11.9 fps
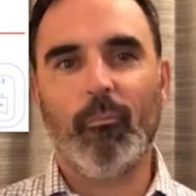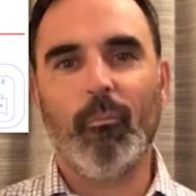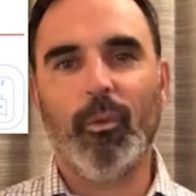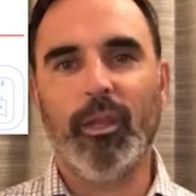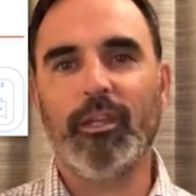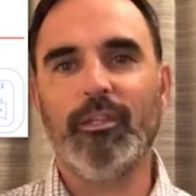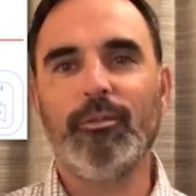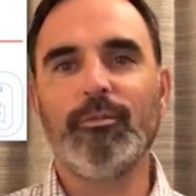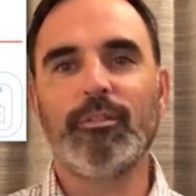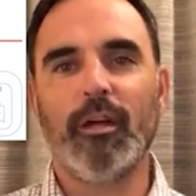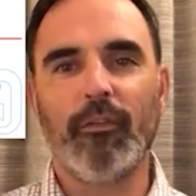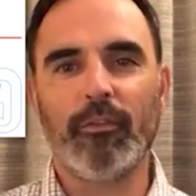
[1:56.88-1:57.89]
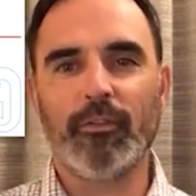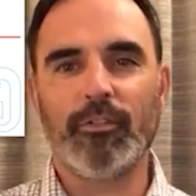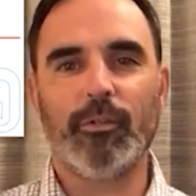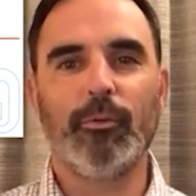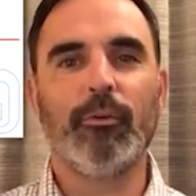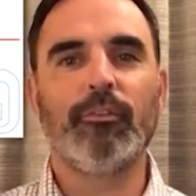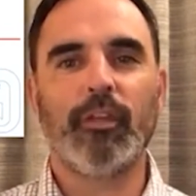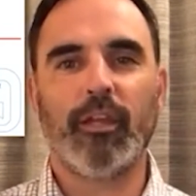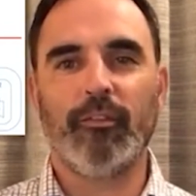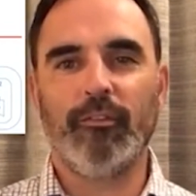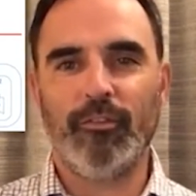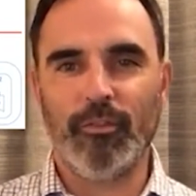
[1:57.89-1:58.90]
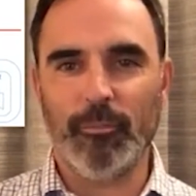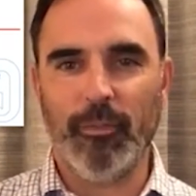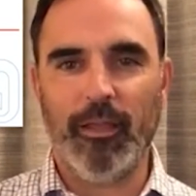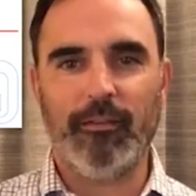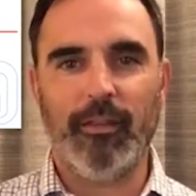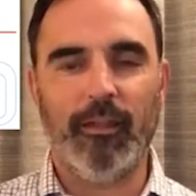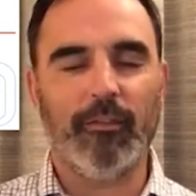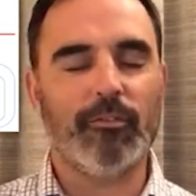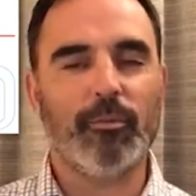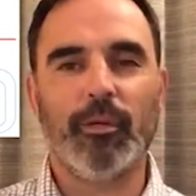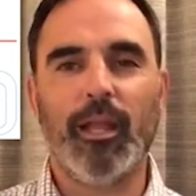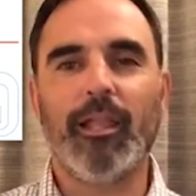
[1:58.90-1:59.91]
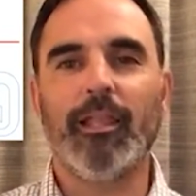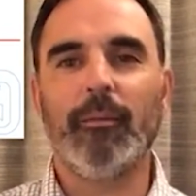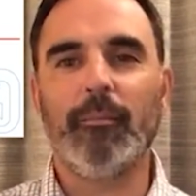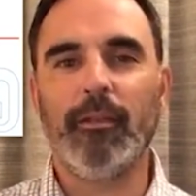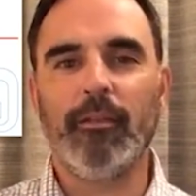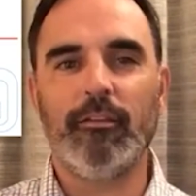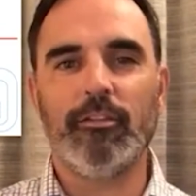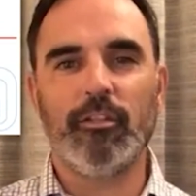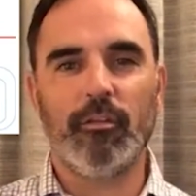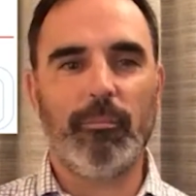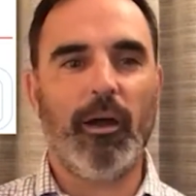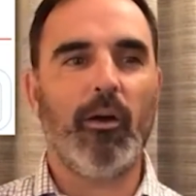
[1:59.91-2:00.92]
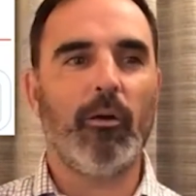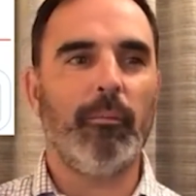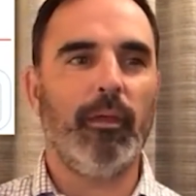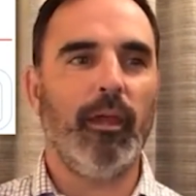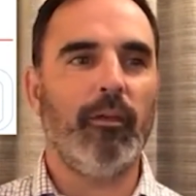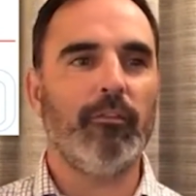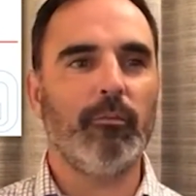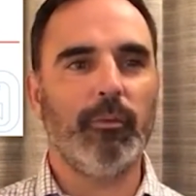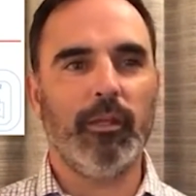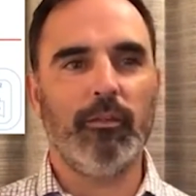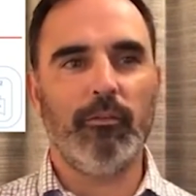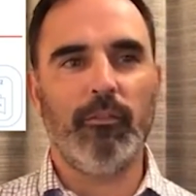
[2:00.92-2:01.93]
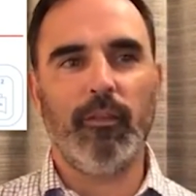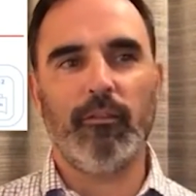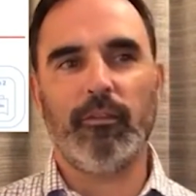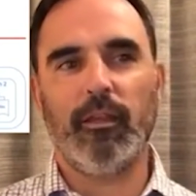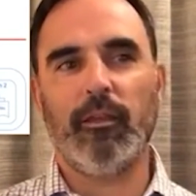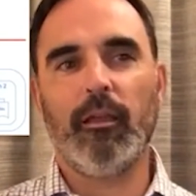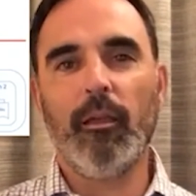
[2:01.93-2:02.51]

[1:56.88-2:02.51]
we can use other tools to consume that data. So we're not limited to just Power BI. So we can do things like